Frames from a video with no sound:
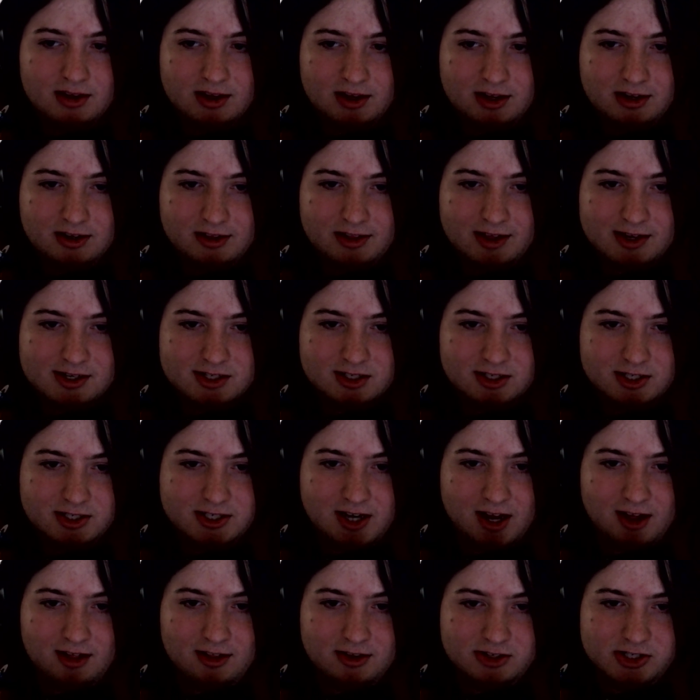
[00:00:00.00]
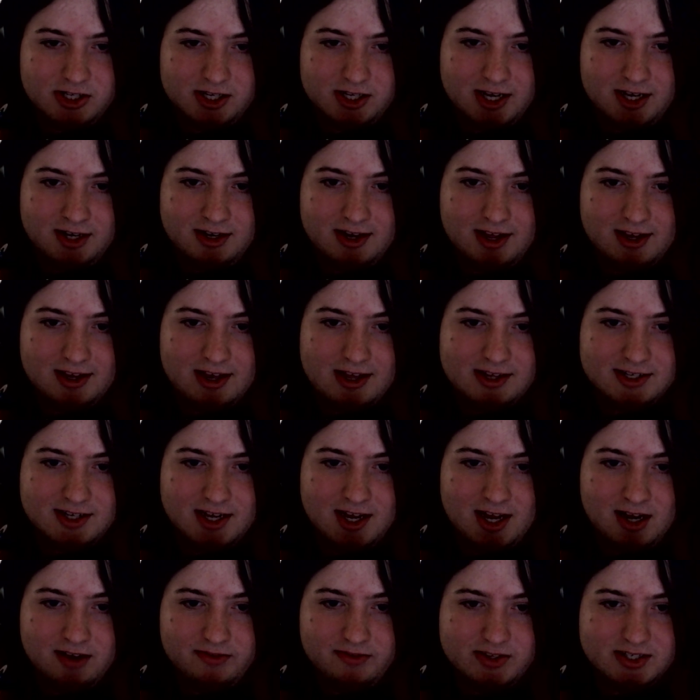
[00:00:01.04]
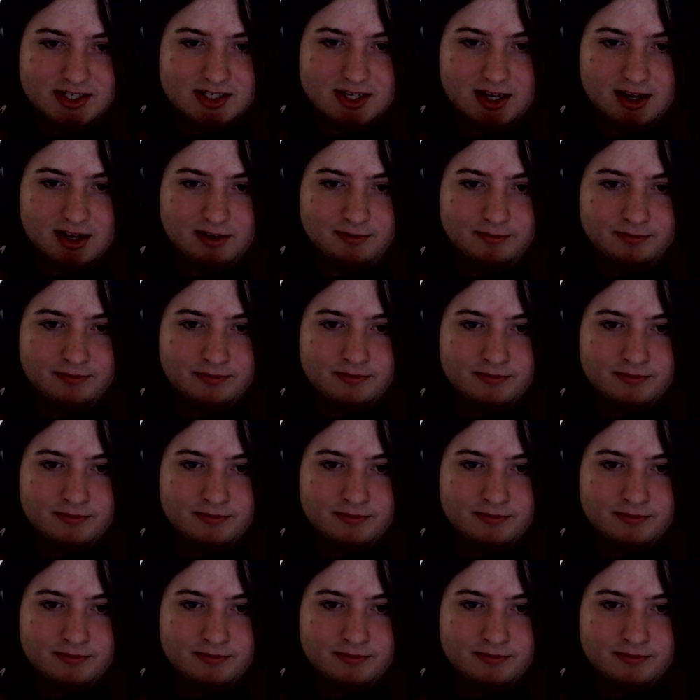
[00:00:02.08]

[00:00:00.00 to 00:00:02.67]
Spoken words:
intellectually challenging, and decades ahead of its time.